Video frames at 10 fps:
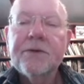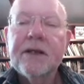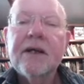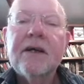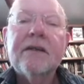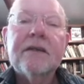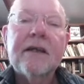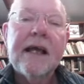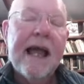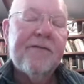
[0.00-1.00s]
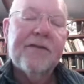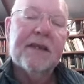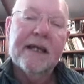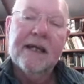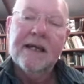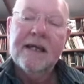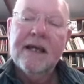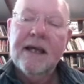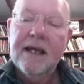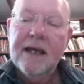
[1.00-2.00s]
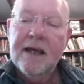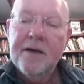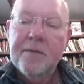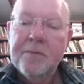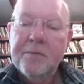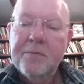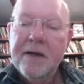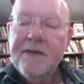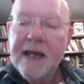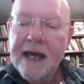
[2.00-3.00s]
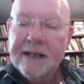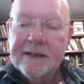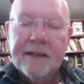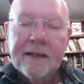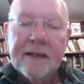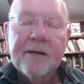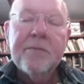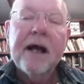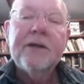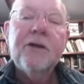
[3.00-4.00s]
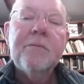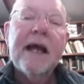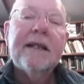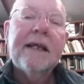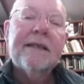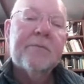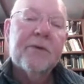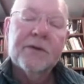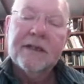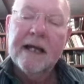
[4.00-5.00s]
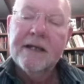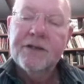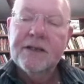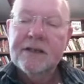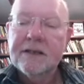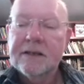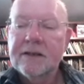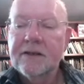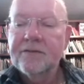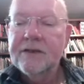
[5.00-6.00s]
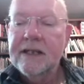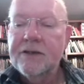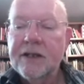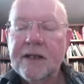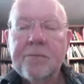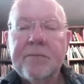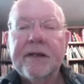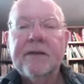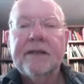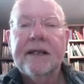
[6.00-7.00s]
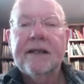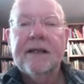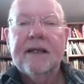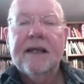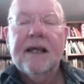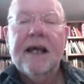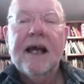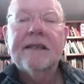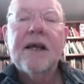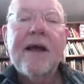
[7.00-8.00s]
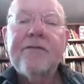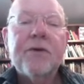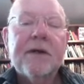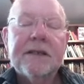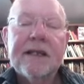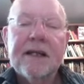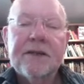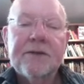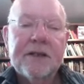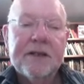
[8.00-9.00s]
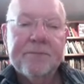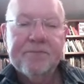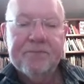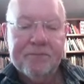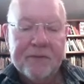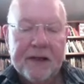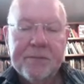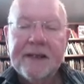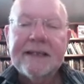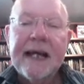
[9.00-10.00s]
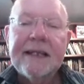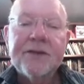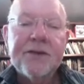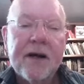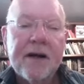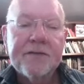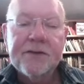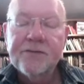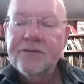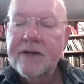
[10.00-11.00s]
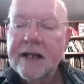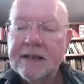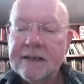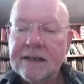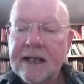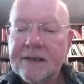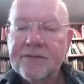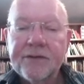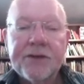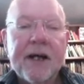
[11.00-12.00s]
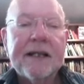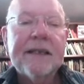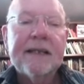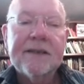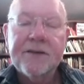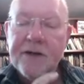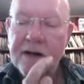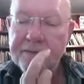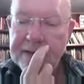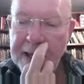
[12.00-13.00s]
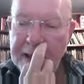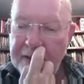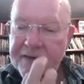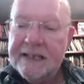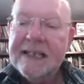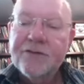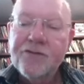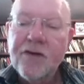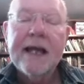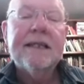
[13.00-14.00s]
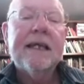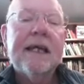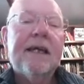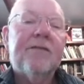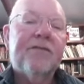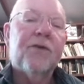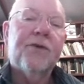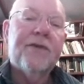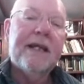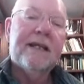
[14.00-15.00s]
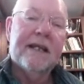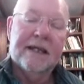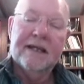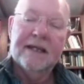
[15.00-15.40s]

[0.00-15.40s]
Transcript: learn everything in the end, but you may need some more stages of teaching built in. And so everyone's included. But the taster drafts are really successful. Try taster drafts. This is writing for reading.